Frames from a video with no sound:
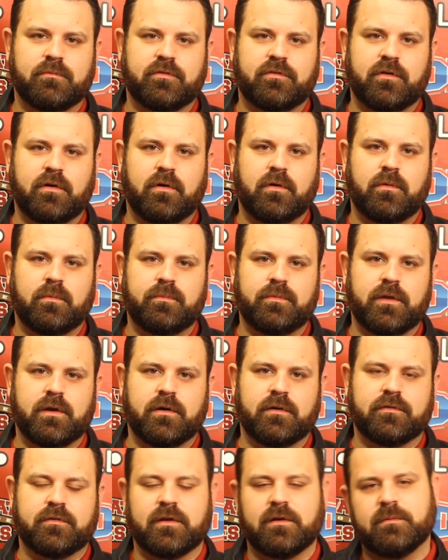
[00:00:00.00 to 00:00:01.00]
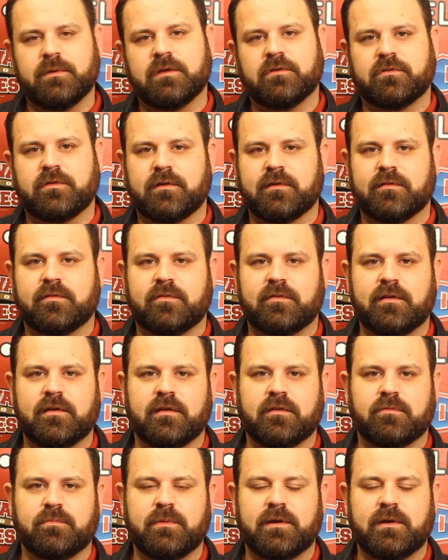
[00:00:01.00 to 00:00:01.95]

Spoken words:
So, it's going to be interesting to see as